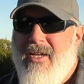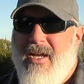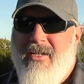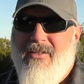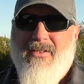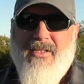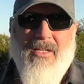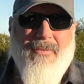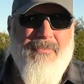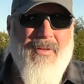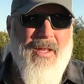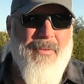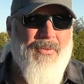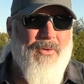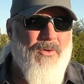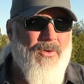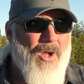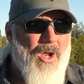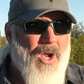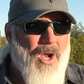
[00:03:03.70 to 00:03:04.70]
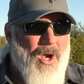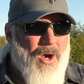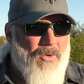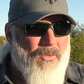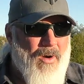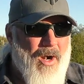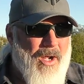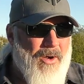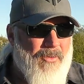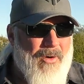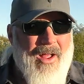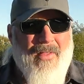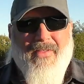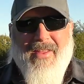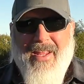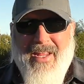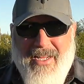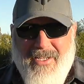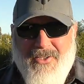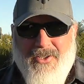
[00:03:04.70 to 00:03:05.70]
I see people running around
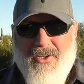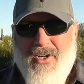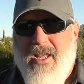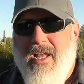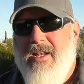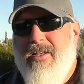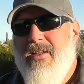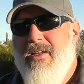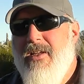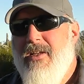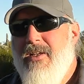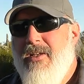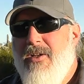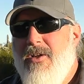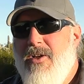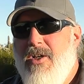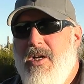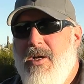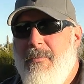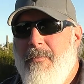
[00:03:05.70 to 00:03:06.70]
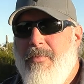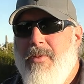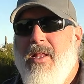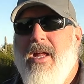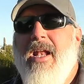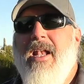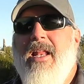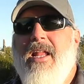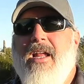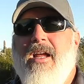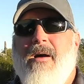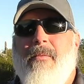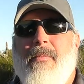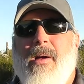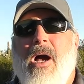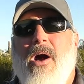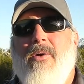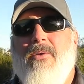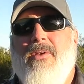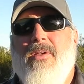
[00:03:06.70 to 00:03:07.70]
the internet complaining
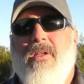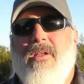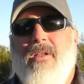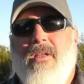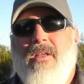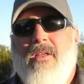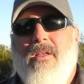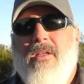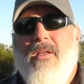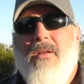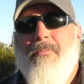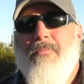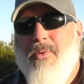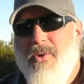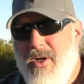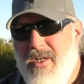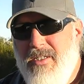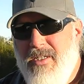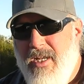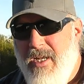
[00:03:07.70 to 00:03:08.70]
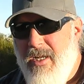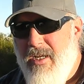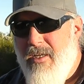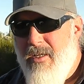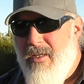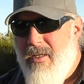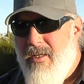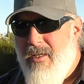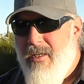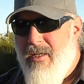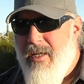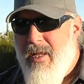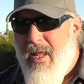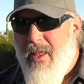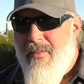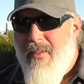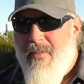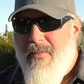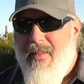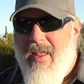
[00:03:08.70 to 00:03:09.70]
about printing,
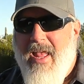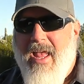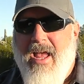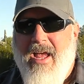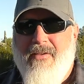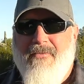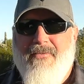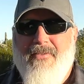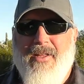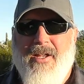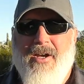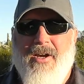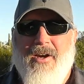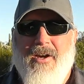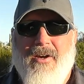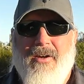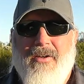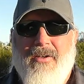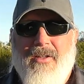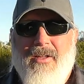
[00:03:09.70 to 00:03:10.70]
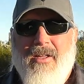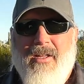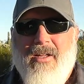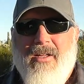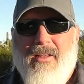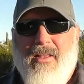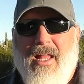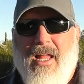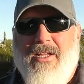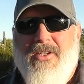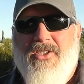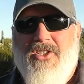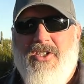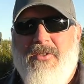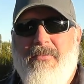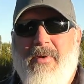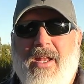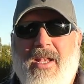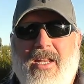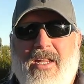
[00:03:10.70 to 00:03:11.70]
and then they have their like
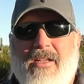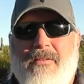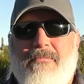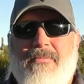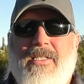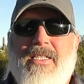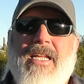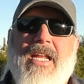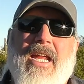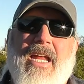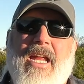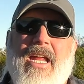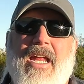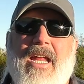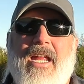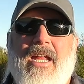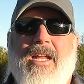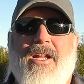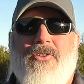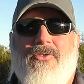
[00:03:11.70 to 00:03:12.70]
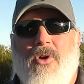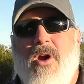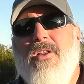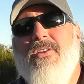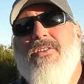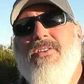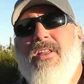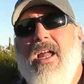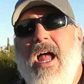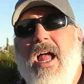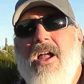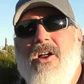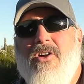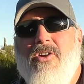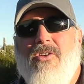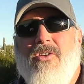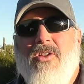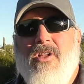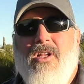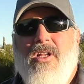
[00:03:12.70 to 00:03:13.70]
medium T grunt
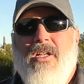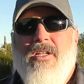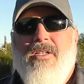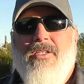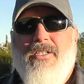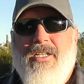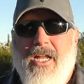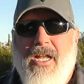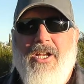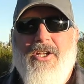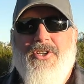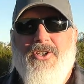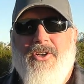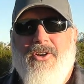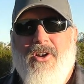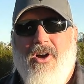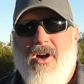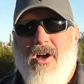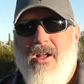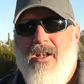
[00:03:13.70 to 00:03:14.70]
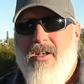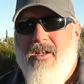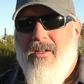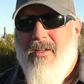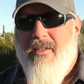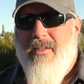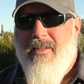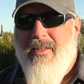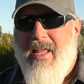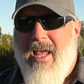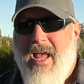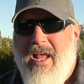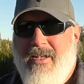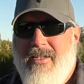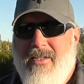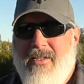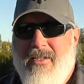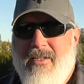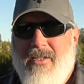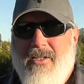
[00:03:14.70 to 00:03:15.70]
style t-shirt on
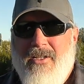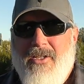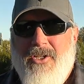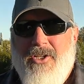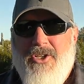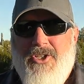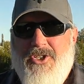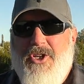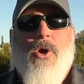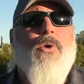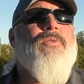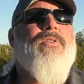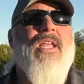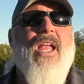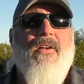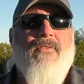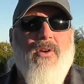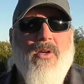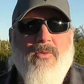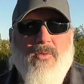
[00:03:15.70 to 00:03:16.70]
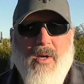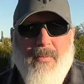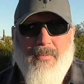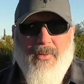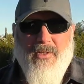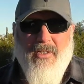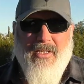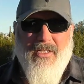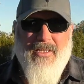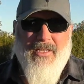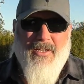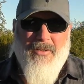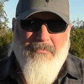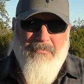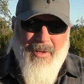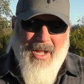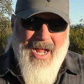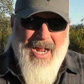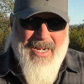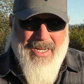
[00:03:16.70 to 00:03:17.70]
that shows every ripple in their
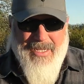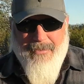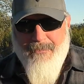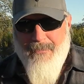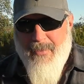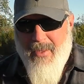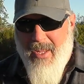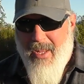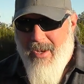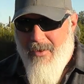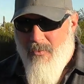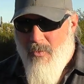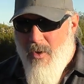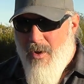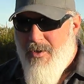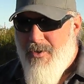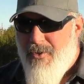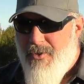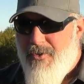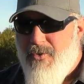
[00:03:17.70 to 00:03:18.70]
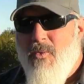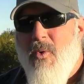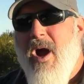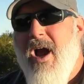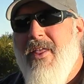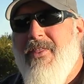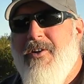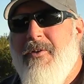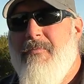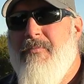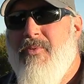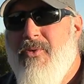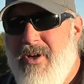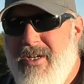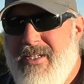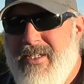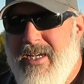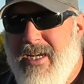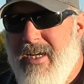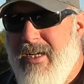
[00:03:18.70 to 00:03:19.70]
body and wonders why they're
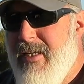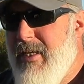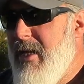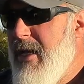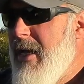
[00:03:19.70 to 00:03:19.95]
printing.